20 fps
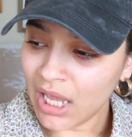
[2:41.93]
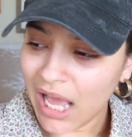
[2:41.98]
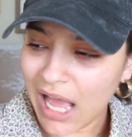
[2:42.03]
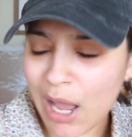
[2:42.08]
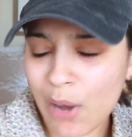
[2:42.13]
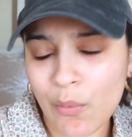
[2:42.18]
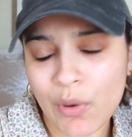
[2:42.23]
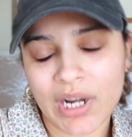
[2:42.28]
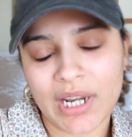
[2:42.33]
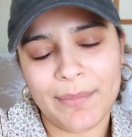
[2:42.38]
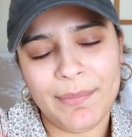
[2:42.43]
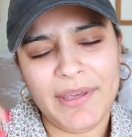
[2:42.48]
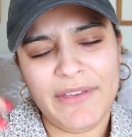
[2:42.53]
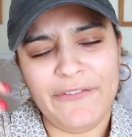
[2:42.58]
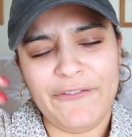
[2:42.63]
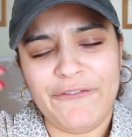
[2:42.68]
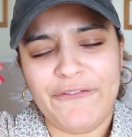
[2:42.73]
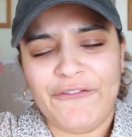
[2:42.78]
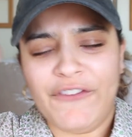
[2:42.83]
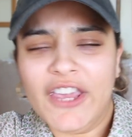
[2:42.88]
I want to be
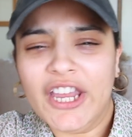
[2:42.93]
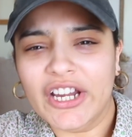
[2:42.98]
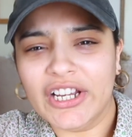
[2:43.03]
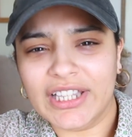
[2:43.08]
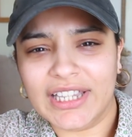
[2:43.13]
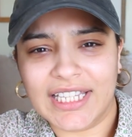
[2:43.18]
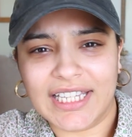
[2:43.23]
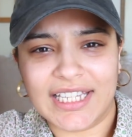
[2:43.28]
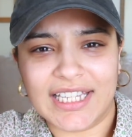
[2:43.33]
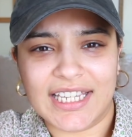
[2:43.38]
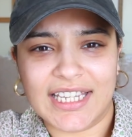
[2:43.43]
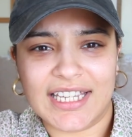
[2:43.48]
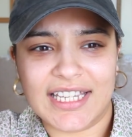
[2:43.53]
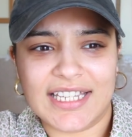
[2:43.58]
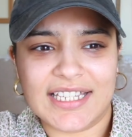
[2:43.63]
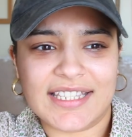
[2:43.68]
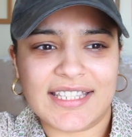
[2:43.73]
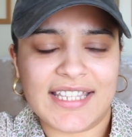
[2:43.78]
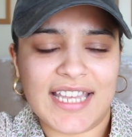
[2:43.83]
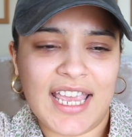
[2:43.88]

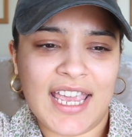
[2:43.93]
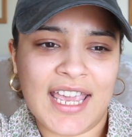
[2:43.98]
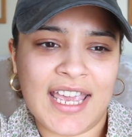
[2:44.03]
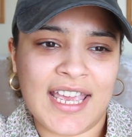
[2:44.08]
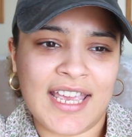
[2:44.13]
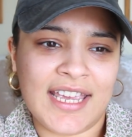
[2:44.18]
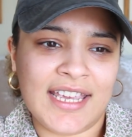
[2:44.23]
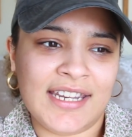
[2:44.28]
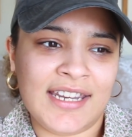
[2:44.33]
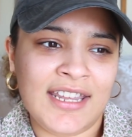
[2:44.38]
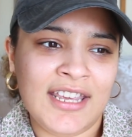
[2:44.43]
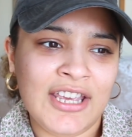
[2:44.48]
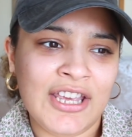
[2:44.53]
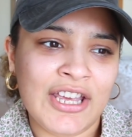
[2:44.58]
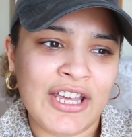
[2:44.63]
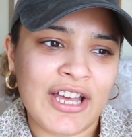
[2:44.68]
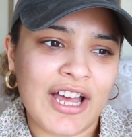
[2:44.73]
fearless and